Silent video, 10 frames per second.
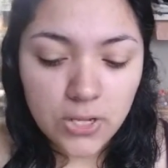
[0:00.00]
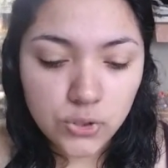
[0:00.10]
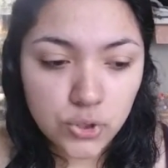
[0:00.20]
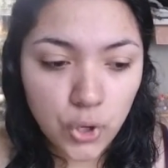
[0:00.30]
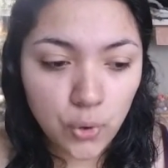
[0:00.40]

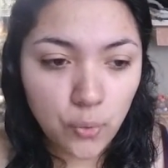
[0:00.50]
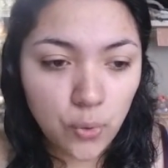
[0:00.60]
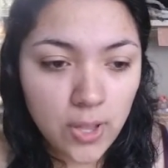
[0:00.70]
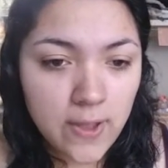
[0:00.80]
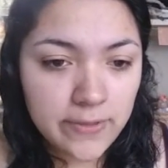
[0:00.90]

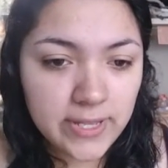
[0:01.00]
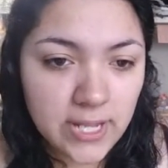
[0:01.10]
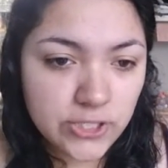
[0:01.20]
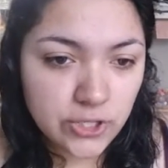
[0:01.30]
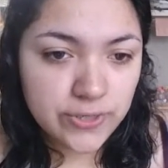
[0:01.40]
So
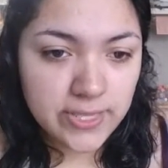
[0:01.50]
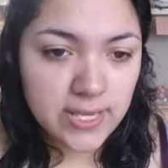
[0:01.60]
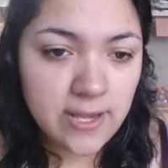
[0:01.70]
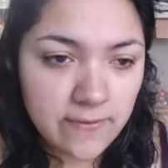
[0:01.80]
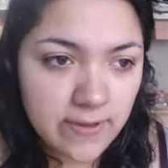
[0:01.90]
then I started
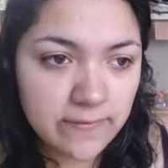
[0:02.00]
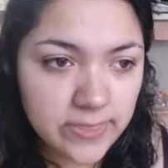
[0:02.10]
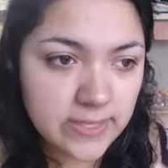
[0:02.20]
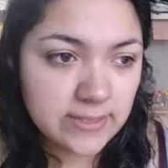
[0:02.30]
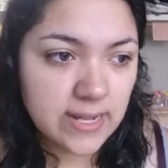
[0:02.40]
thinking of
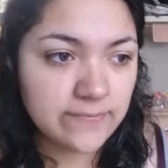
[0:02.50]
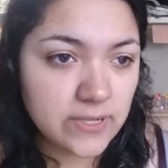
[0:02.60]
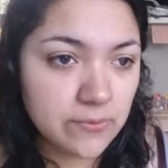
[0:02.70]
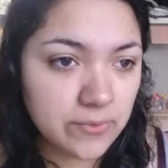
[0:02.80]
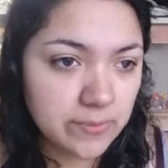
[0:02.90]
everything that I've
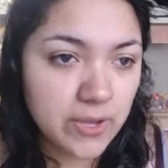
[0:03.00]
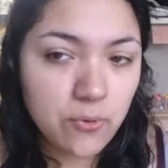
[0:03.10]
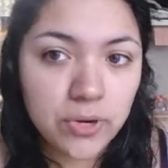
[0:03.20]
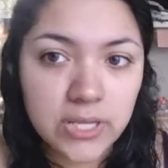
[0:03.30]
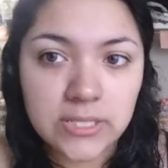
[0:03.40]
done with my
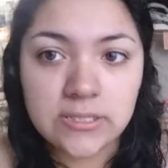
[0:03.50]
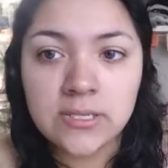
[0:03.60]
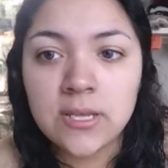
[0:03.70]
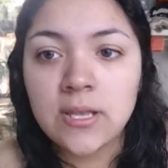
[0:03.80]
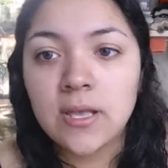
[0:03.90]
orchids.